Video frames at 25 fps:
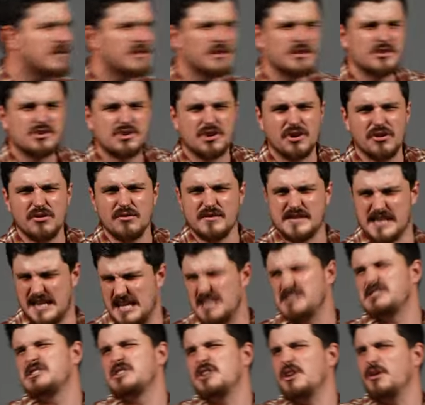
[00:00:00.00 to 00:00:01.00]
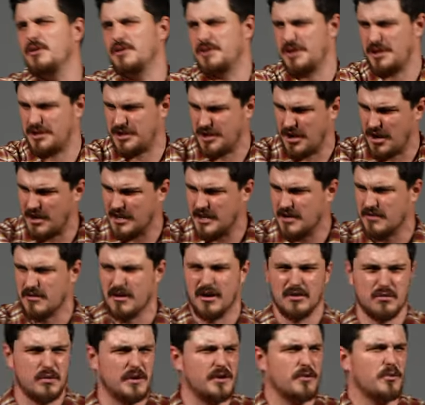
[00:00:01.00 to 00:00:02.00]
with the Jews in his youth, a
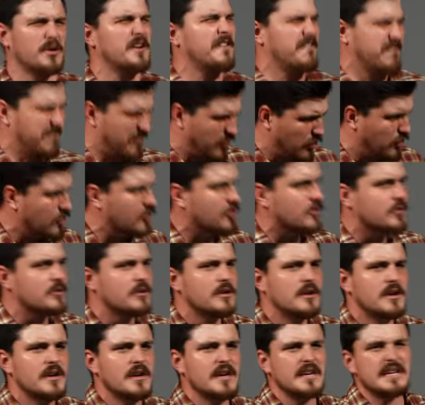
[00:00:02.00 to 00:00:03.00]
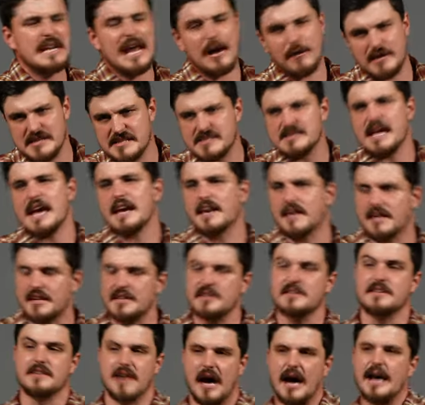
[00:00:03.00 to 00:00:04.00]
30-year-old. What a fool. Now he's naked
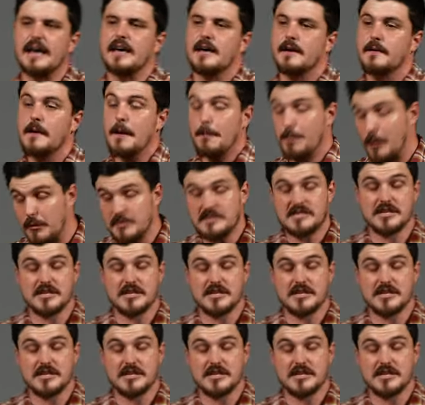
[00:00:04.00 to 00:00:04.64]
and dying. Probably